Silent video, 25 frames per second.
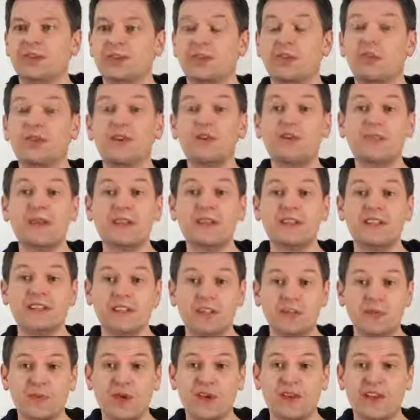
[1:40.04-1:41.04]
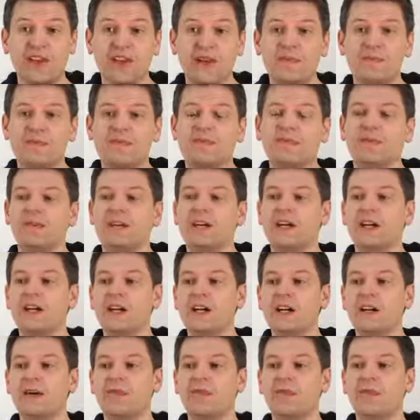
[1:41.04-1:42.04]
sort of three meetings with him
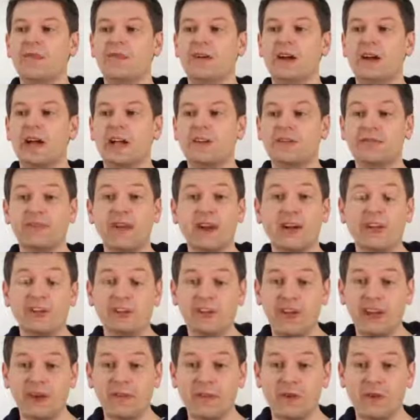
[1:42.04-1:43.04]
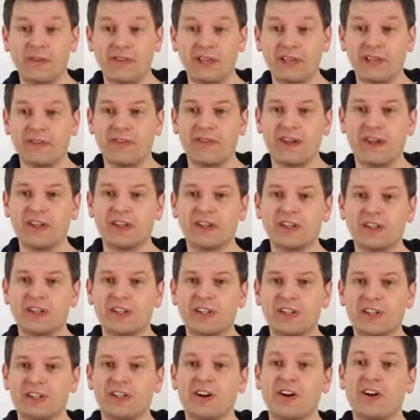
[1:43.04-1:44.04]
um, at various networking events to
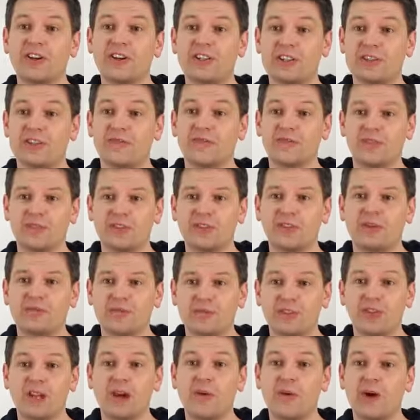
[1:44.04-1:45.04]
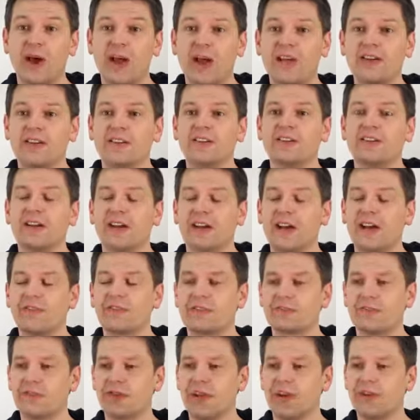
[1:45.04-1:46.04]
decide to, to go ahead and, and have
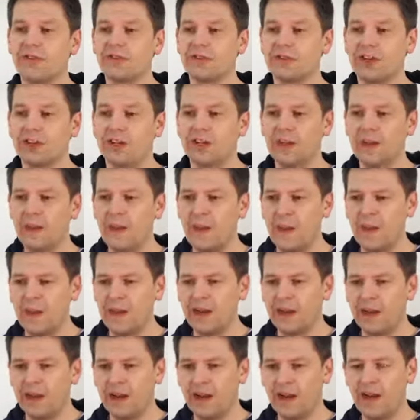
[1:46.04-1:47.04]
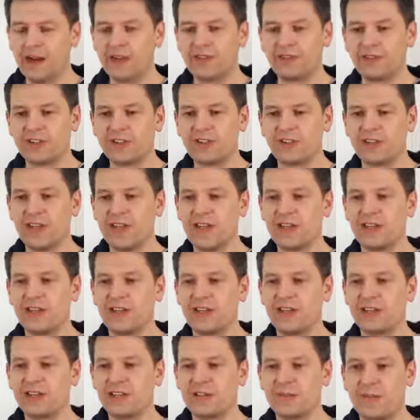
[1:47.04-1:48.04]
some coaching. And I have to say
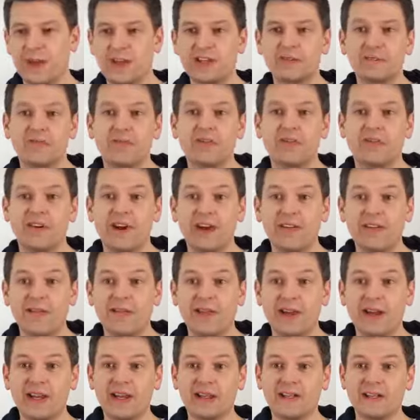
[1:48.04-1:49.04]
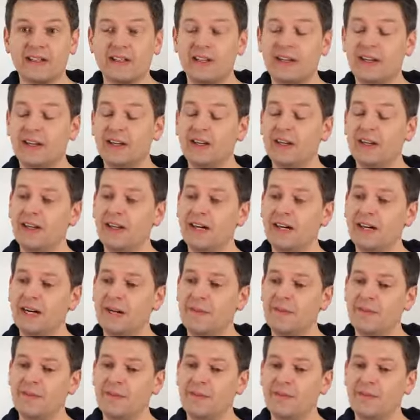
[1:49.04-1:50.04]
that it's the best move I ever made.
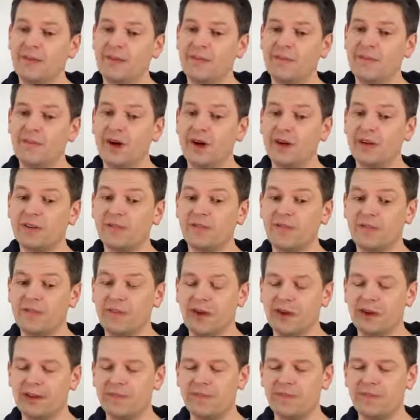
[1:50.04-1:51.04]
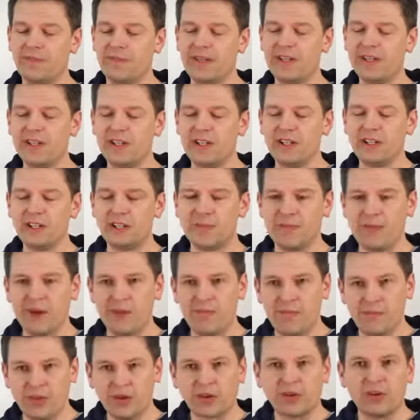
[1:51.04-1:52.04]
Um, my, my business and my
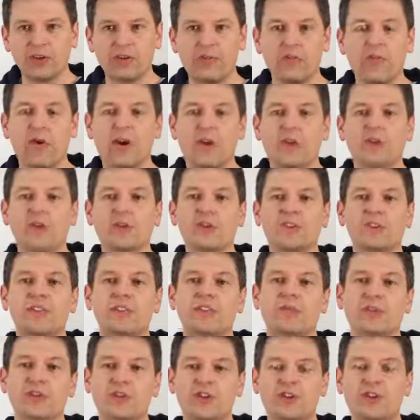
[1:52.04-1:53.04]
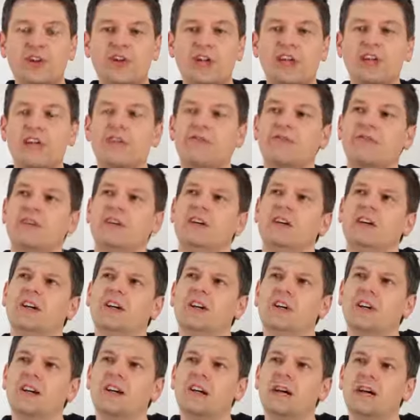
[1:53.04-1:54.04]
model of what I wanted to achieve
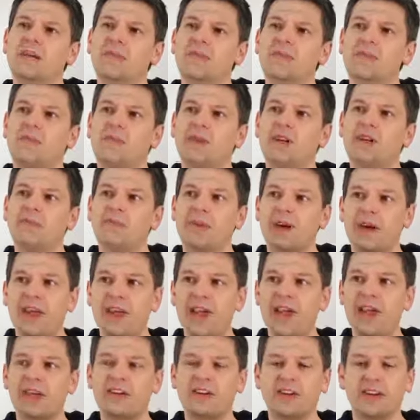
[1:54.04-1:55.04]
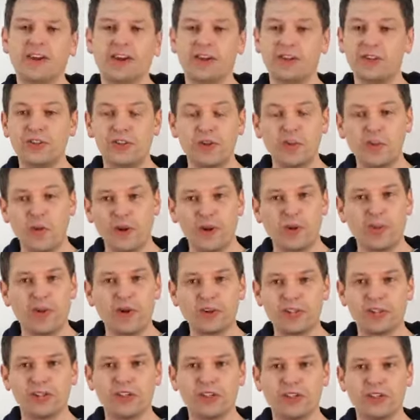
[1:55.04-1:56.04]
um, in my head, I knew what I
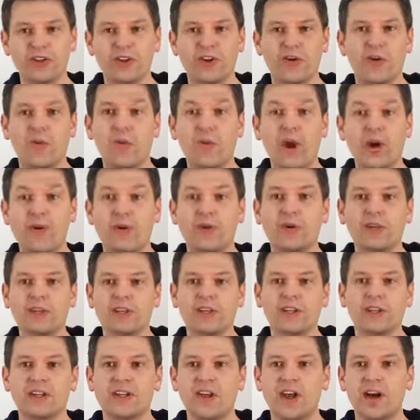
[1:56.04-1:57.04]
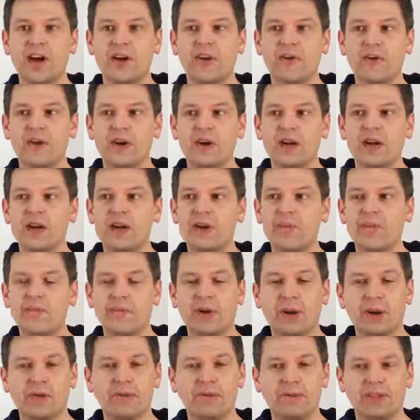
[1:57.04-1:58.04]
wanted to do and where I wanted to go,
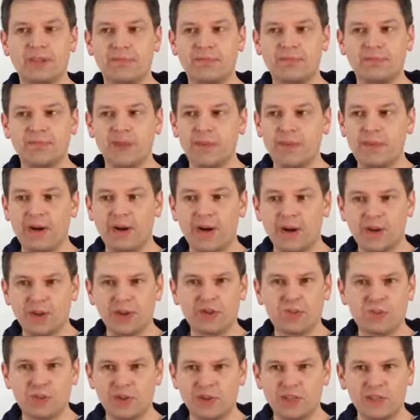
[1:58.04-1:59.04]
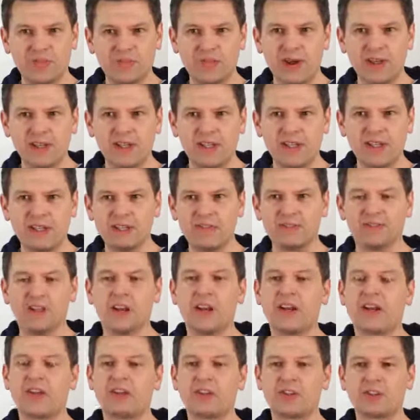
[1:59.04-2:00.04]
but the, the path was just muddied
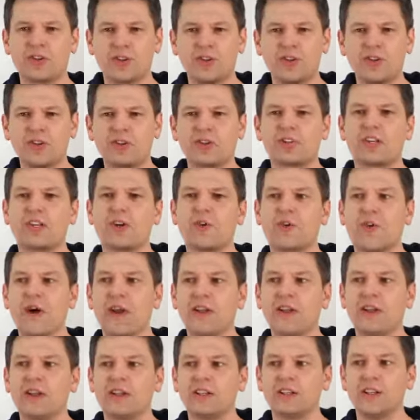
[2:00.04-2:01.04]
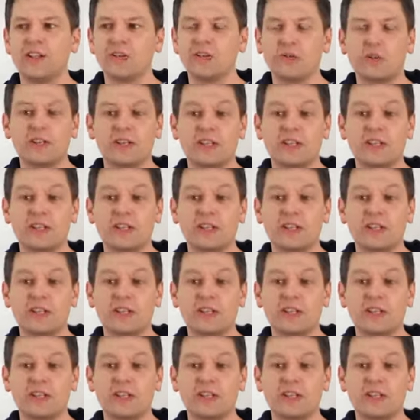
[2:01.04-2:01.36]
and I just couldn't see a way in